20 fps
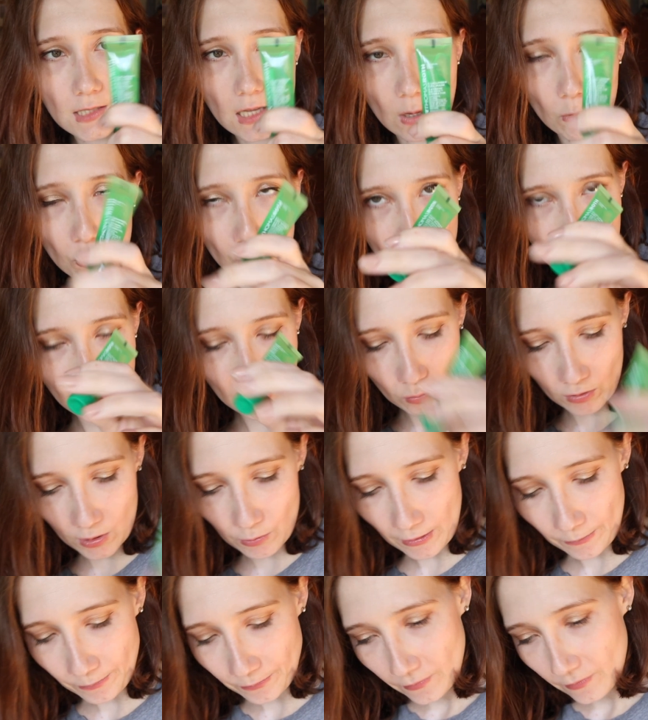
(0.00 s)
I won't use this one as
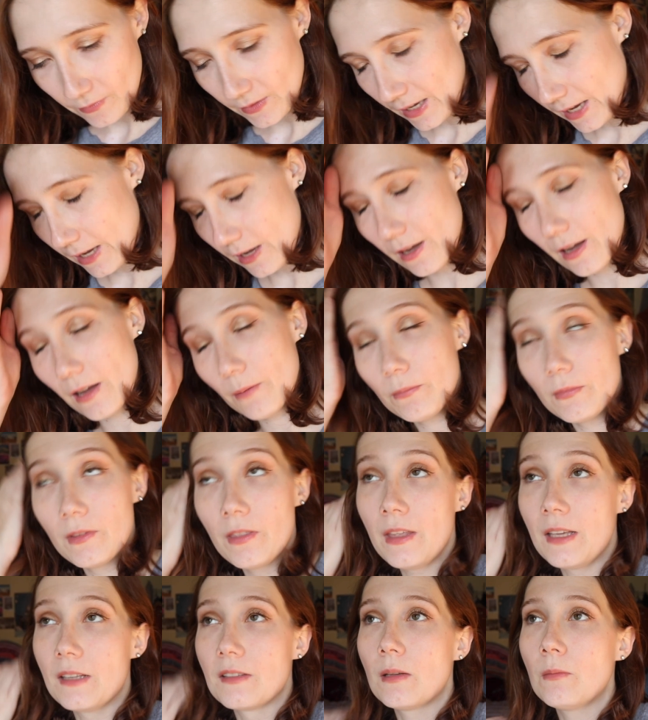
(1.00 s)
well. The
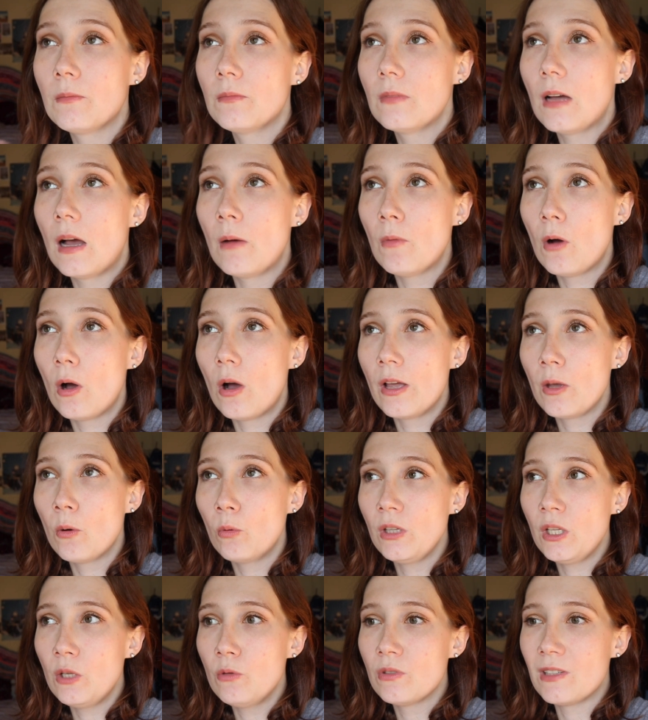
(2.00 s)
thing is, I
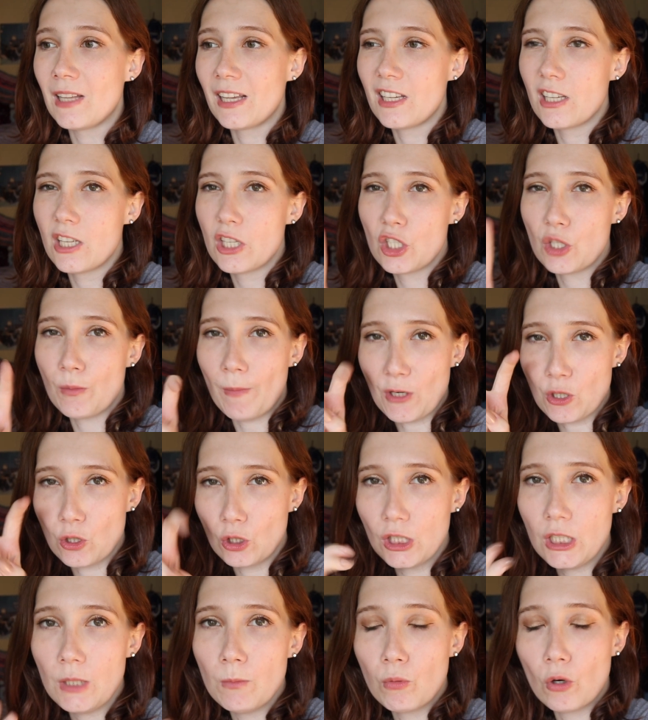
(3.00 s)
only use like
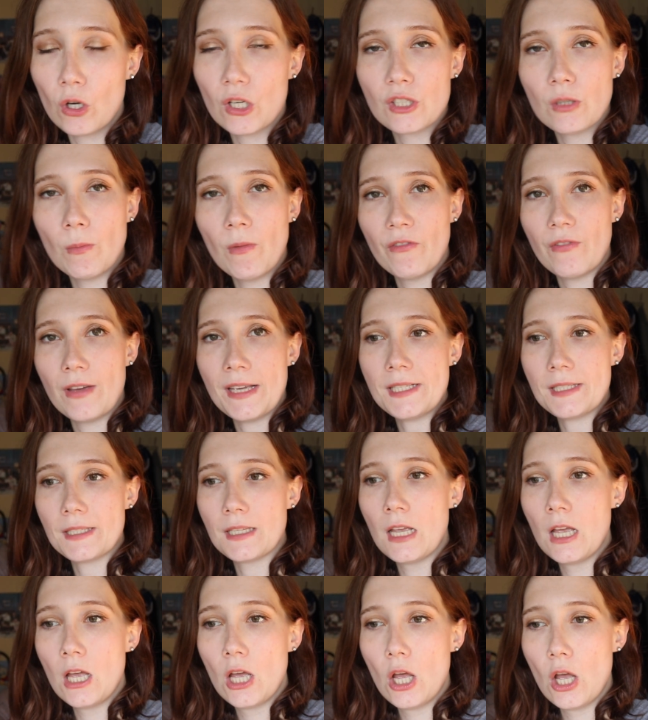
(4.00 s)
specialty products on my face
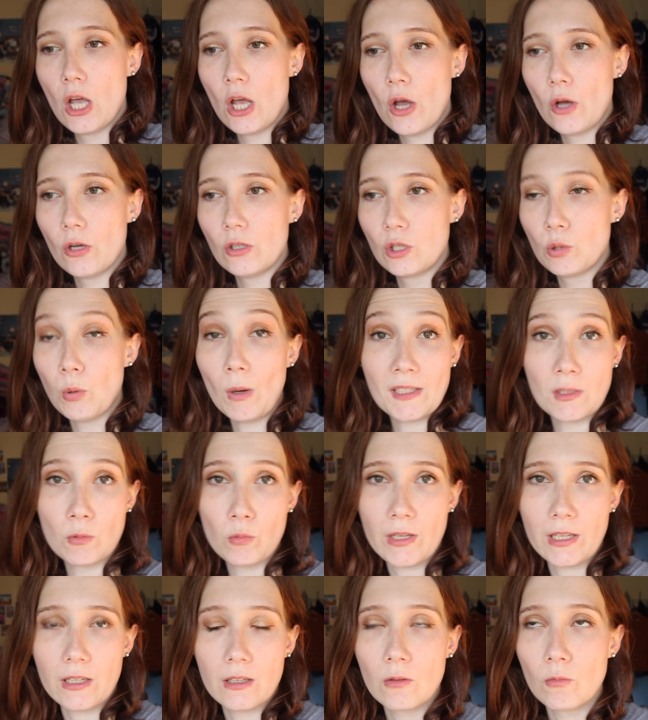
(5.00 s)
twice a
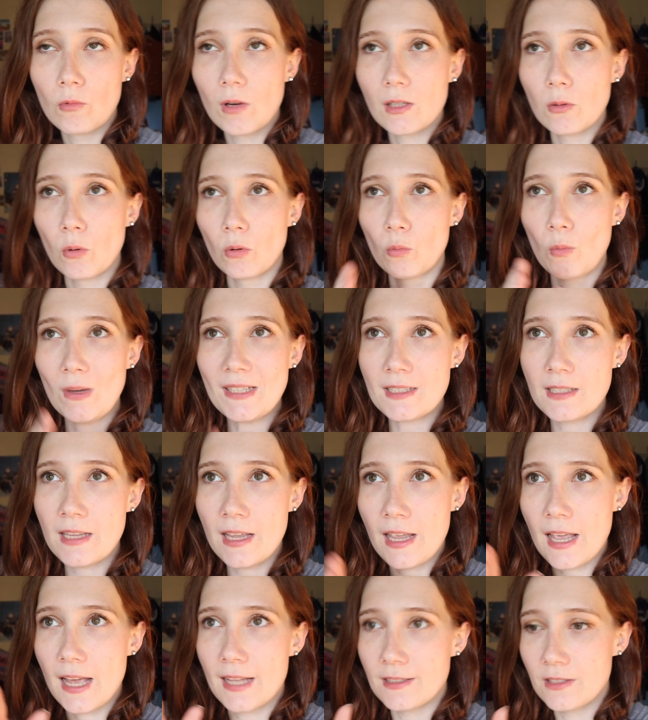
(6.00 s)
week, right? On
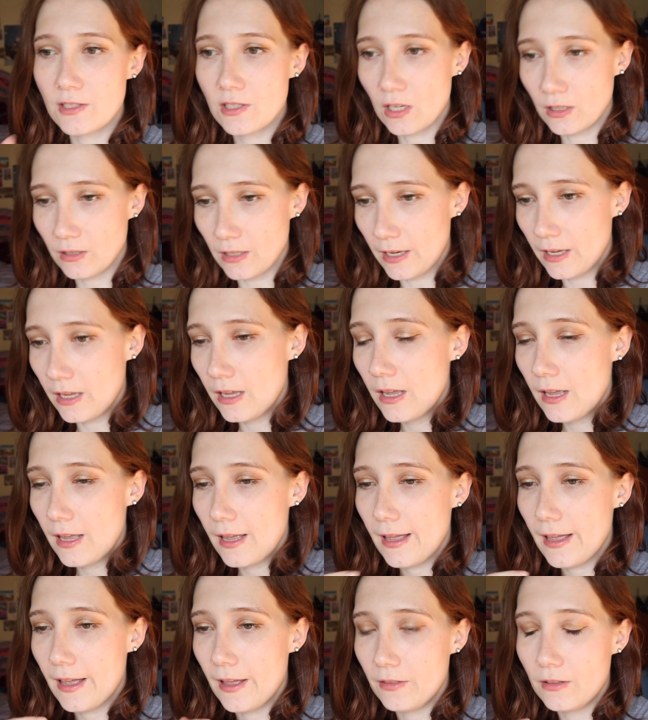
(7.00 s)
Wednesday and Sunday.
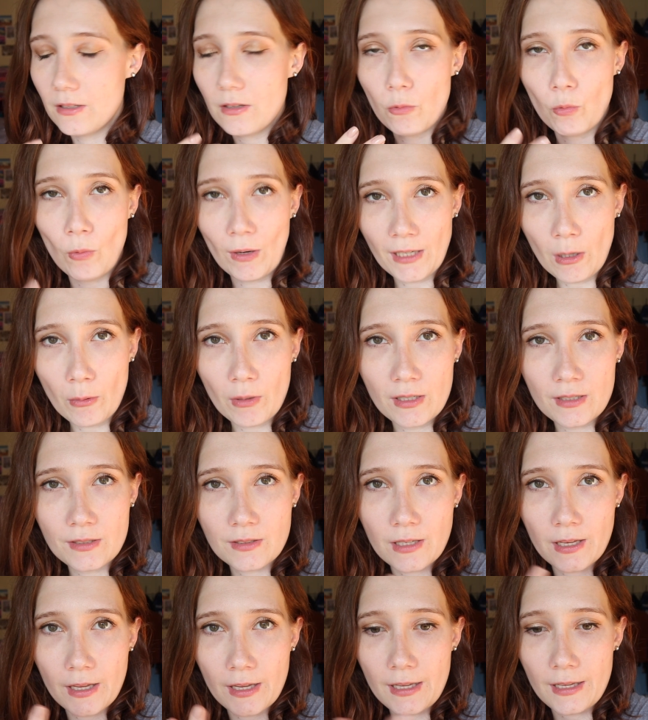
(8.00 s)
And right now there is
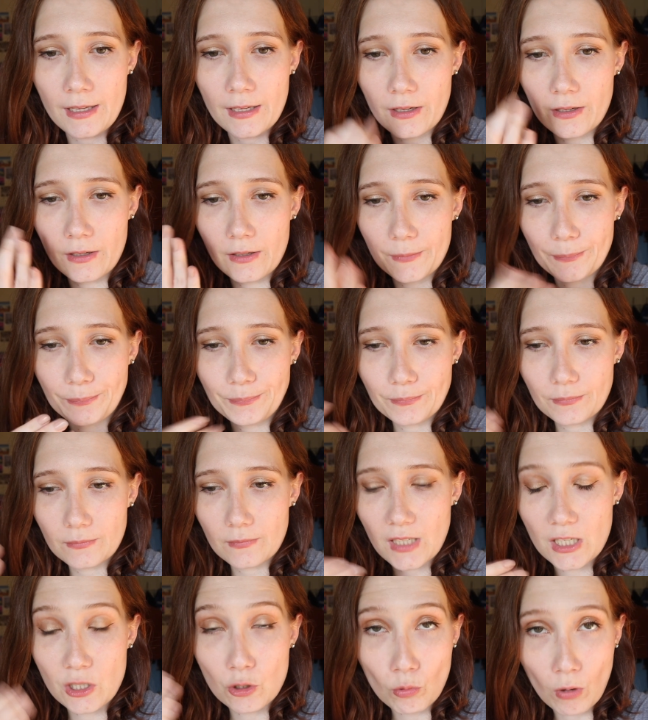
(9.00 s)
a
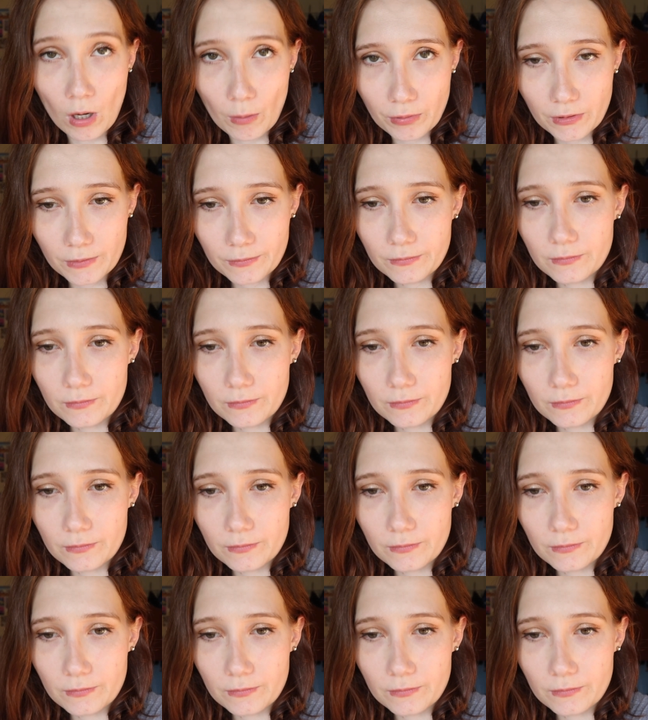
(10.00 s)
scrub.